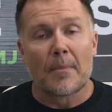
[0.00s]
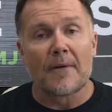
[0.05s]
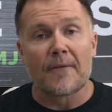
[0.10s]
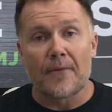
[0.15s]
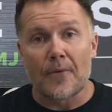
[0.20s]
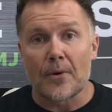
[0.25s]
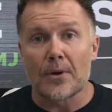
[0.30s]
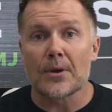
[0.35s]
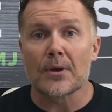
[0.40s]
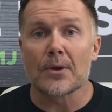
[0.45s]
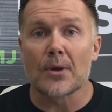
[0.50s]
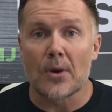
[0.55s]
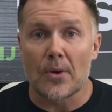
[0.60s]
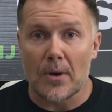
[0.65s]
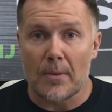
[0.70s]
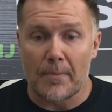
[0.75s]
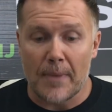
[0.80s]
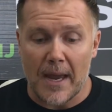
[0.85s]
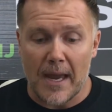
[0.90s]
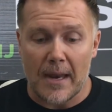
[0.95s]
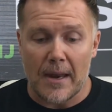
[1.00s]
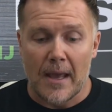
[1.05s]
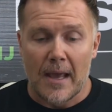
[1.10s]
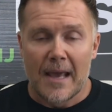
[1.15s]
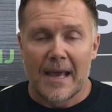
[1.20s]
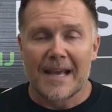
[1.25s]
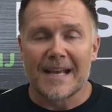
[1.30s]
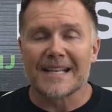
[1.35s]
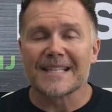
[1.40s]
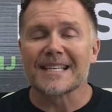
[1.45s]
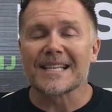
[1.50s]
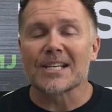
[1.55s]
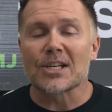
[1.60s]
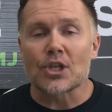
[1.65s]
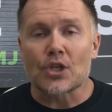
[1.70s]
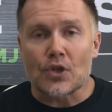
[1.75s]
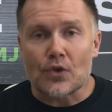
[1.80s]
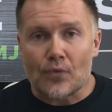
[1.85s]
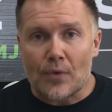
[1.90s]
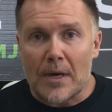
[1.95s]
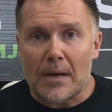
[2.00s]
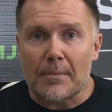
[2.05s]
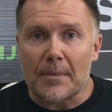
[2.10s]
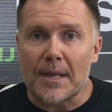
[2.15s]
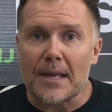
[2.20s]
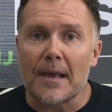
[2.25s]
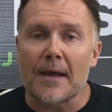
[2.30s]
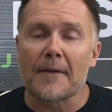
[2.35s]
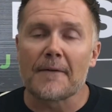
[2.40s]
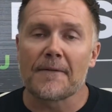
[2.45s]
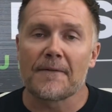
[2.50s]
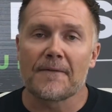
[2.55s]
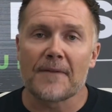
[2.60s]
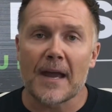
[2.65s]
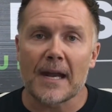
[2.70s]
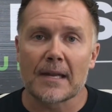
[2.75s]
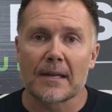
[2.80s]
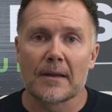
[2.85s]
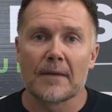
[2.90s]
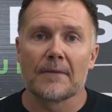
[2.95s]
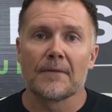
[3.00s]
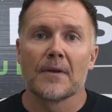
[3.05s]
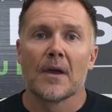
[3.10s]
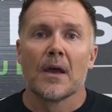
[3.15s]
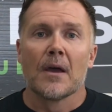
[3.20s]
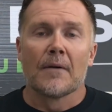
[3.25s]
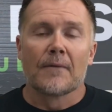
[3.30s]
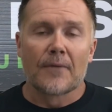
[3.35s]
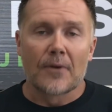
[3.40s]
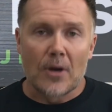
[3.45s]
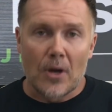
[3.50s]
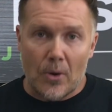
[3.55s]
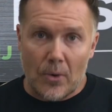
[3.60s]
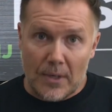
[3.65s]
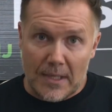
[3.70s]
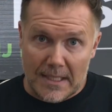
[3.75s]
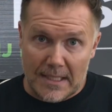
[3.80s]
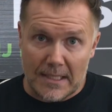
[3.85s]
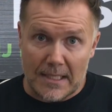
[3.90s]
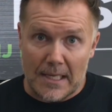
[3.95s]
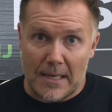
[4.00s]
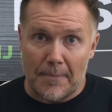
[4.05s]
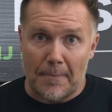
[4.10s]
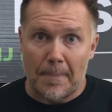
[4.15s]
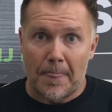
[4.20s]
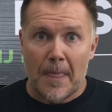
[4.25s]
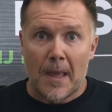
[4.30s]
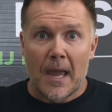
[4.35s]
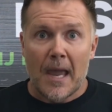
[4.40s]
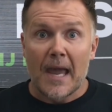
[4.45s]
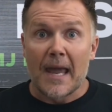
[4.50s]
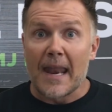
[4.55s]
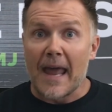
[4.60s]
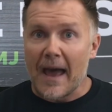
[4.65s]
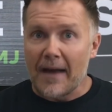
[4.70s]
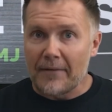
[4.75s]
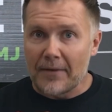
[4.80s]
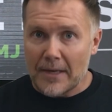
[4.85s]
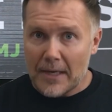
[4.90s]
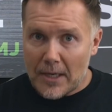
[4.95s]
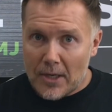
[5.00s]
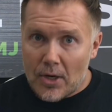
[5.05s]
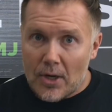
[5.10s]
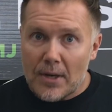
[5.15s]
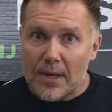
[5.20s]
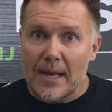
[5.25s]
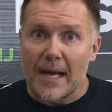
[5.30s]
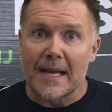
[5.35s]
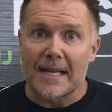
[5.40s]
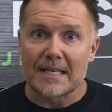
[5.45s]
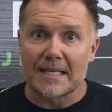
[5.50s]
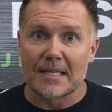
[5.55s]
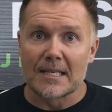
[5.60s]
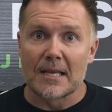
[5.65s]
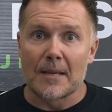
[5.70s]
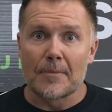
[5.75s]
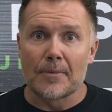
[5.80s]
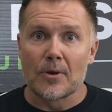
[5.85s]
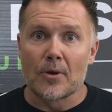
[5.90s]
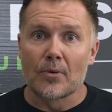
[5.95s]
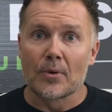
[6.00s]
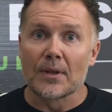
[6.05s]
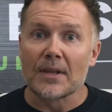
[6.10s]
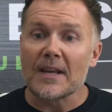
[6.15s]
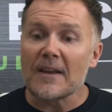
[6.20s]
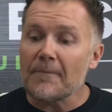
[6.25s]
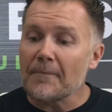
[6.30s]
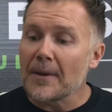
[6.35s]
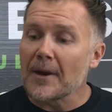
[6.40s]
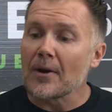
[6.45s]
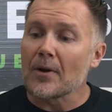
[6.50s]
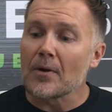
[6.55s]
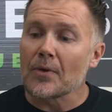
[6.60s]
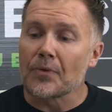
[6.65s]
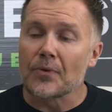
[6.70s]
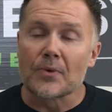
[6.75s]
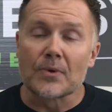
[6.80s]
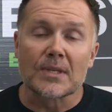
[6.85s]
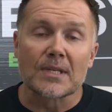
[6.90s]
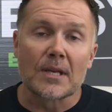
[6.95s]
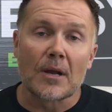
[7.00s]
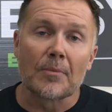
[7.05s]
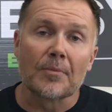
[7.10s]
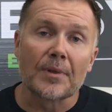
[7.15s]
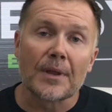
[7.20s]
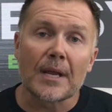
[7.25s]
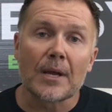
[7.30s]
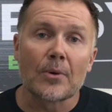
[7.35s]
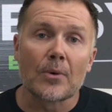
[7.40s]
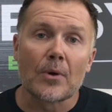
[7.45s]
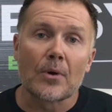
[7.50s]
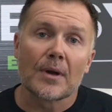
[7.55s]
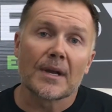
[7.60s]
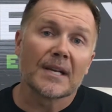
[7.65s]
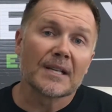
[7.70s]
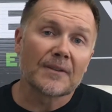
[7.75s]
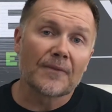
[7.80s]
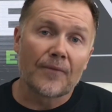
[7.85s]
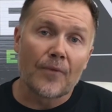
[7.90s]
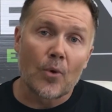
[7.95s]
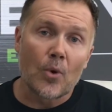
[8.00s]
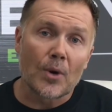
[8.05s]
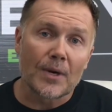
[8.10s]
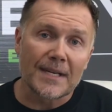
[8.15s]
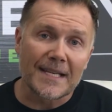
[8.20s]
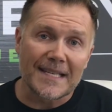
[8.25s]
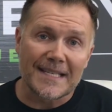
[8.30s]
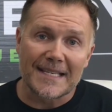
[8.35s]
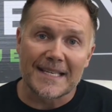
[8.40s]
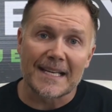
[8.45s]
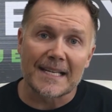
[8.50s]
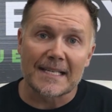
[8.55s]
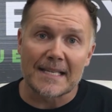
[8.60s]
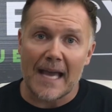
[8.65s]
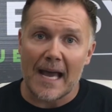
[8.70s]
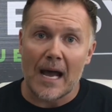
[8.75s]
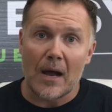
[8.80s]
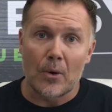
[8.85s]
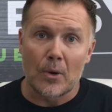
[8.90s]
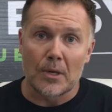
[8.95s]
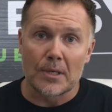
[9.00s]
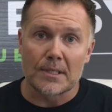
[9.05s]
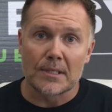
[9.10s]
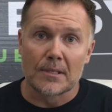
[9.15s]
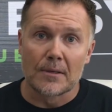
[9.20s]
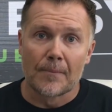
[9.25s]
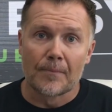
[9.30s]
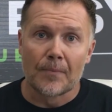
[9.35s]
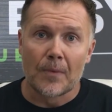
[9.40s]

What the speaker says: before you go to bed is extremely effective for going to sleep and having a good night's sleep. Your relief period through sublingual is 4 to 6 hours.